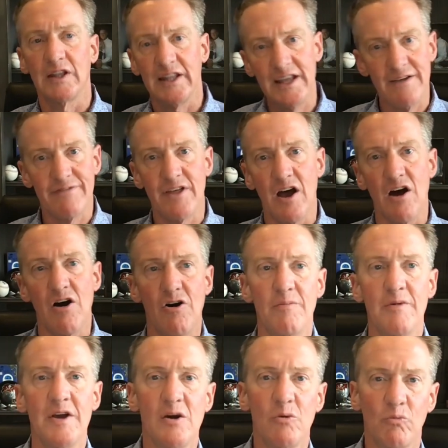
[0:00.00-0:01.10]
leave the
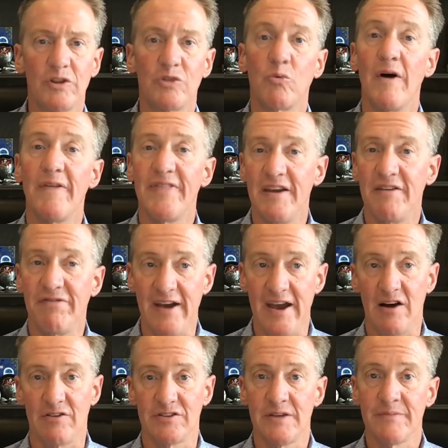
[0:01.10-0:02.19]
home with what they
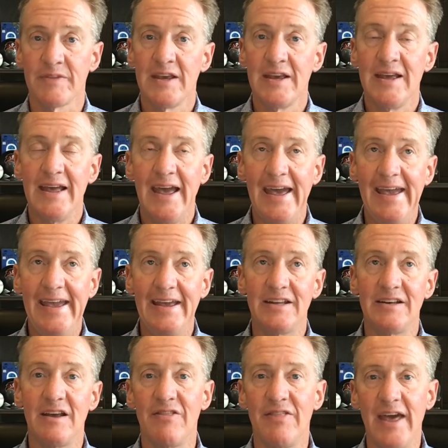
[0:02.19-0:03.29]
found.
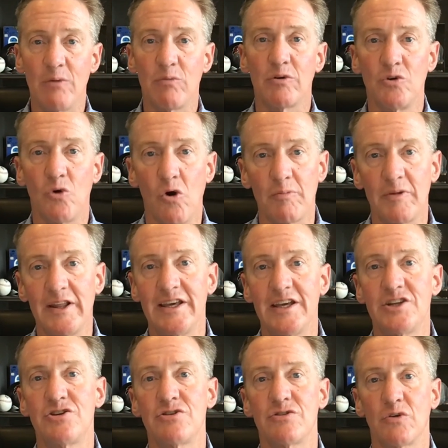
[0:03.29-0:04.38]
And they will normally
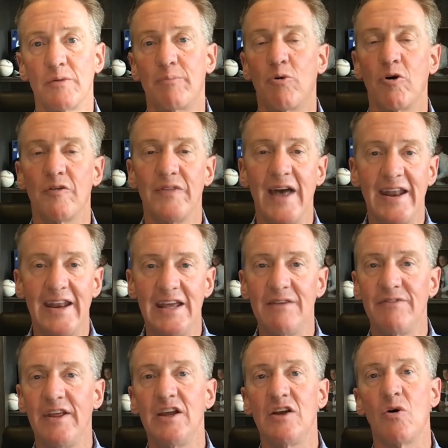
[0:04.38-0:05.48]
get you the report that
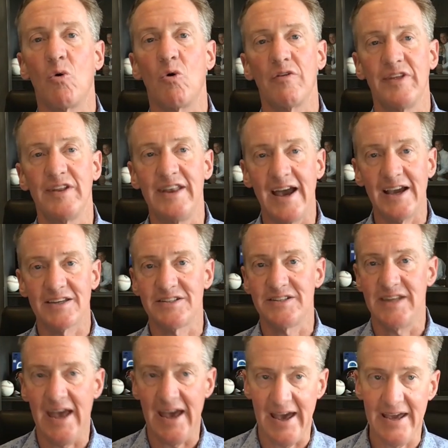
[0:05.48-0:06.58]
evening or the next
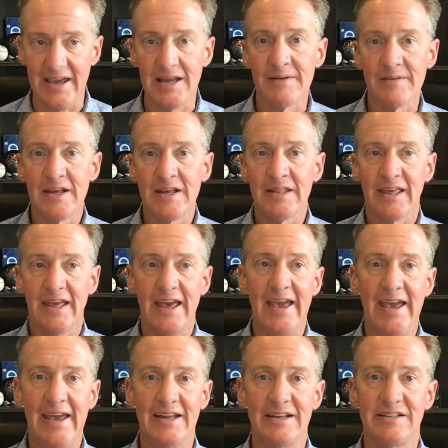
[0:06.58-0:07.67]
day.
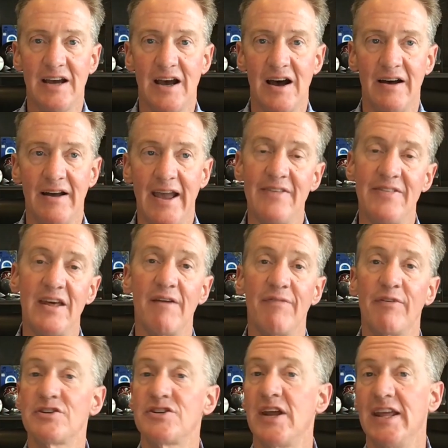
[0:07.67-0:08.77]
And then
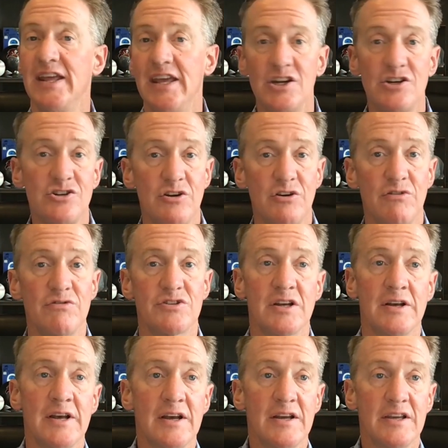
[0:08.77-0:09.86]
if there's any issues,